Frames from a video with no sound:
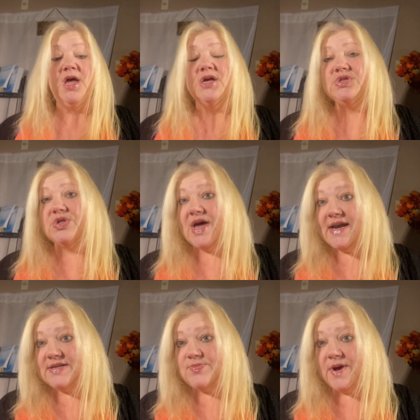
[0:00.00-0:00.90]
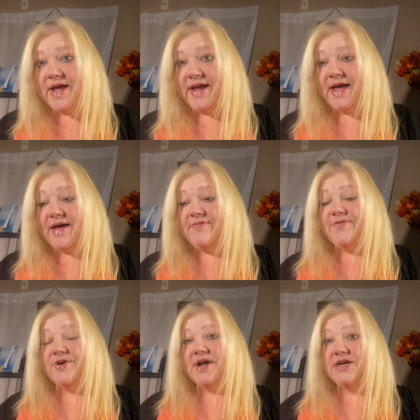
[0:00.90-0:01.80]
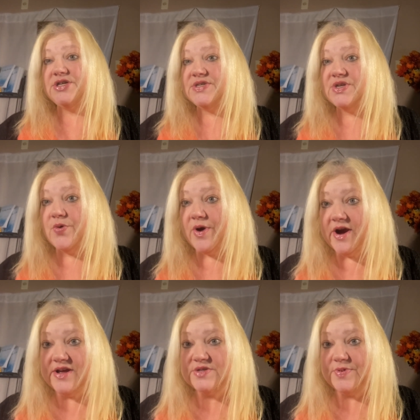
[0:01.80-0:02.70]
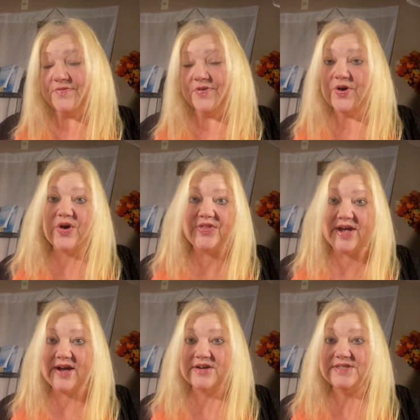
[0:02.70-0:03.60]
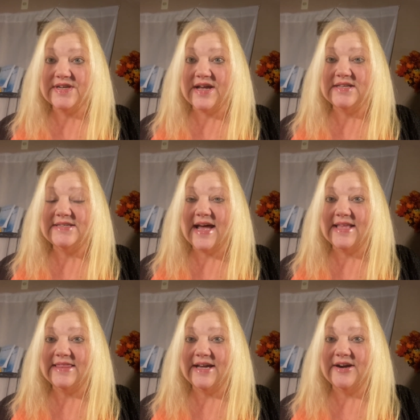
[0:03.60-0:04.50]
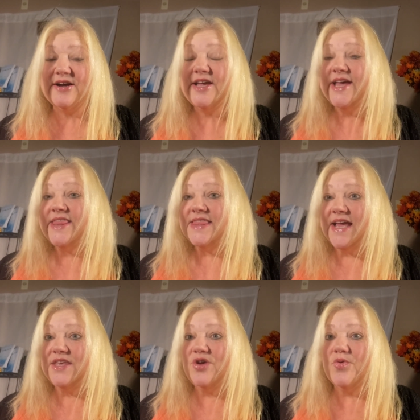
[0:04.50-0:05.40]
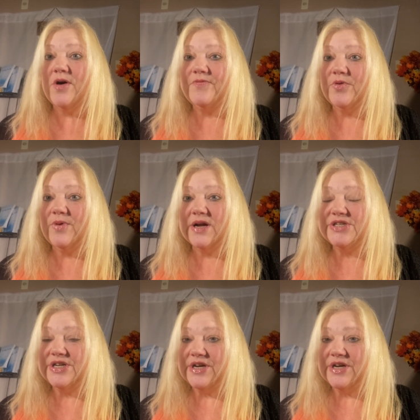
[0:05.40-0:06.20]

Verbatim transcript: So that is what I have for not just Aquarius, but for all the air signs out there. Thank you all for watching.